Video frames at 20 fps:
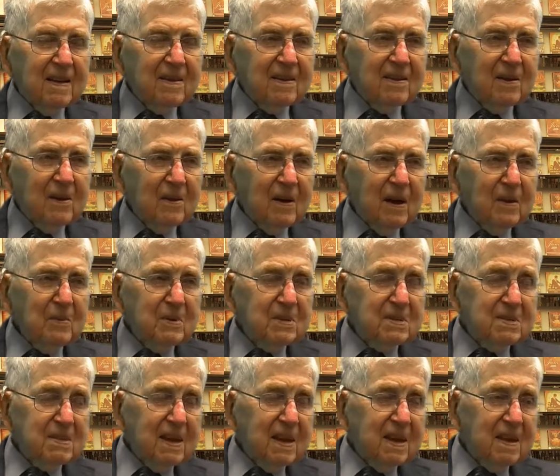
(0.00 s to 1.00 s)
You know, I would
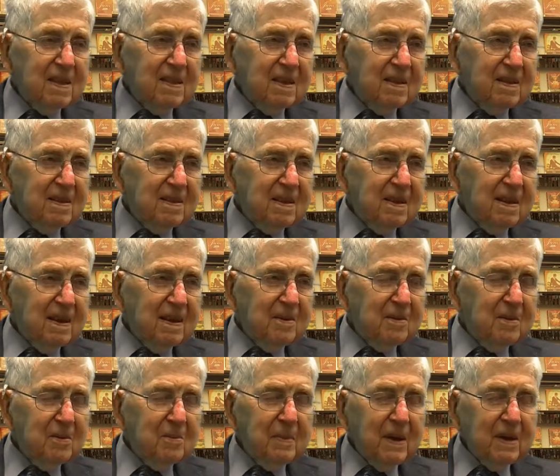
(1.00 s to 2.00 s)
say that
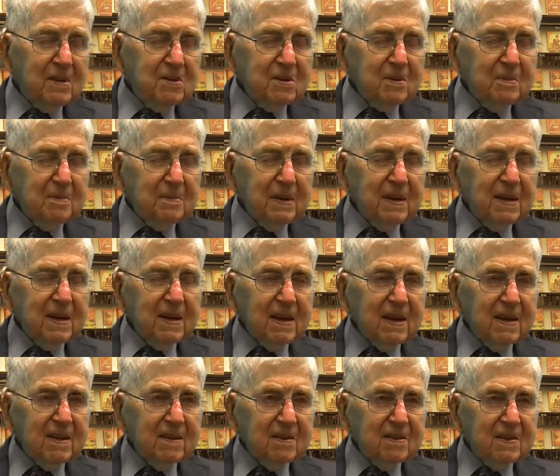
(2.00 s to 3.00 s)
you mentioned being
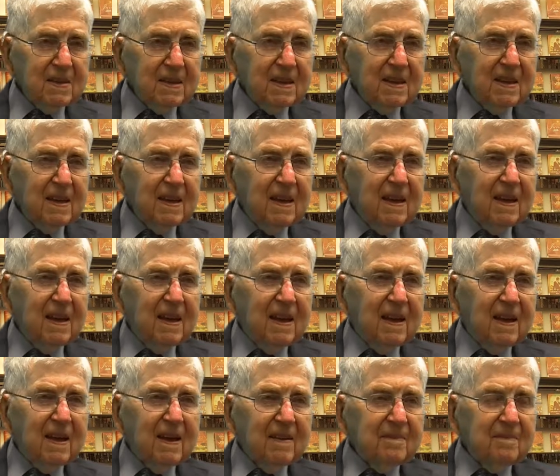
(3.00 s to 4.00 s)
healthy,
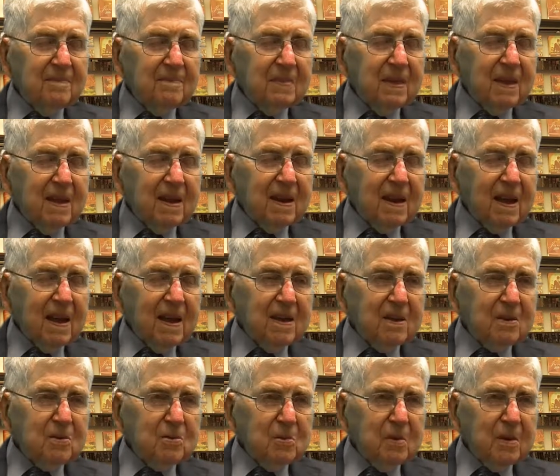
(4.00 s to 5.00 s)
and I
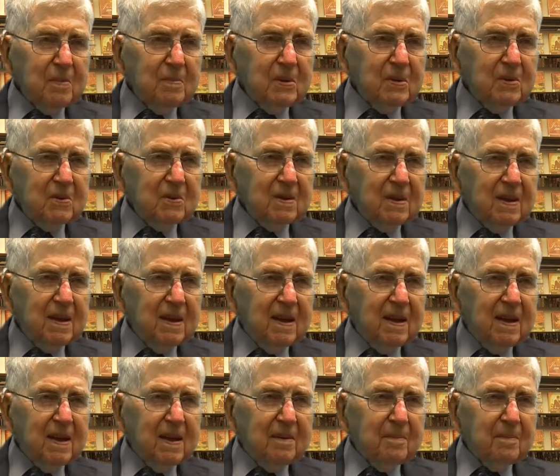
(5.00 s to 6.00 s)
attribute
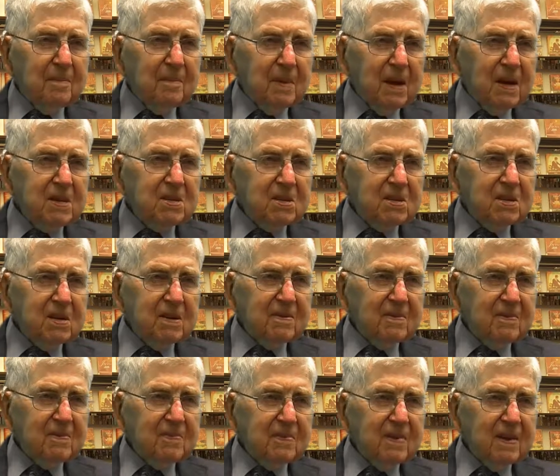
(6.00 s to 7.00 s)
much
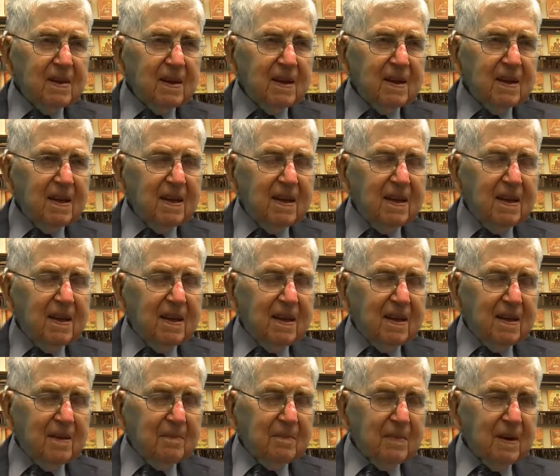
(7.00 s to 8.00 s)
of
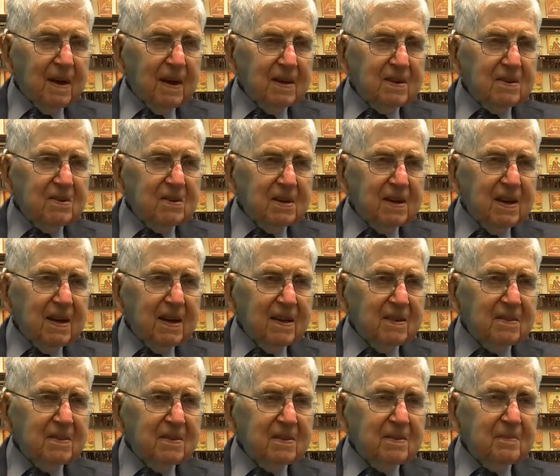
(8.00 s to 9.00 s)
my good
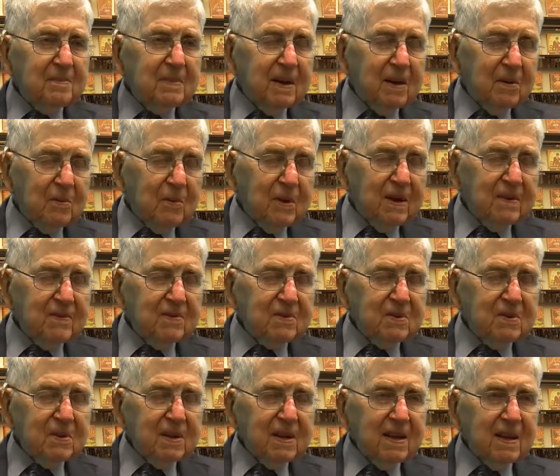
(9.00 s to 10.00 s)
health and my wife's
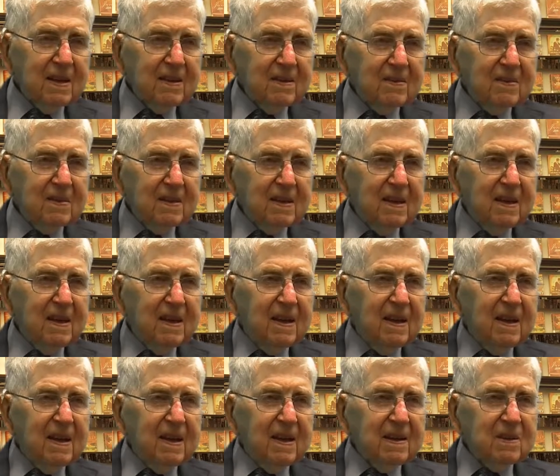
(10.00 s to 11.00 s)
good health
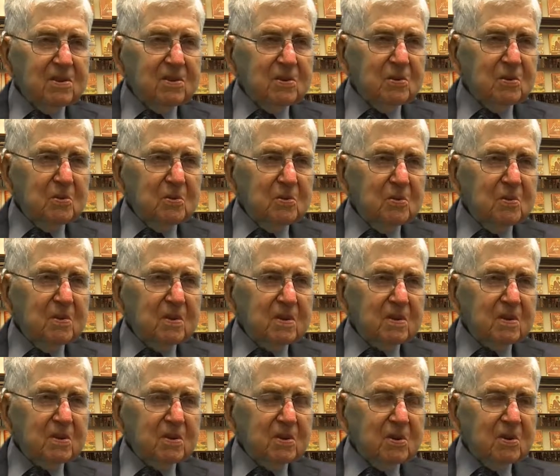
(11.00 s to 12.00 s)
to
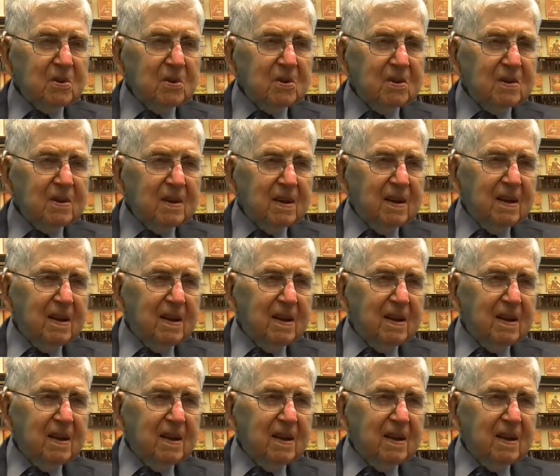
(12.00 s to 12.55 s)
her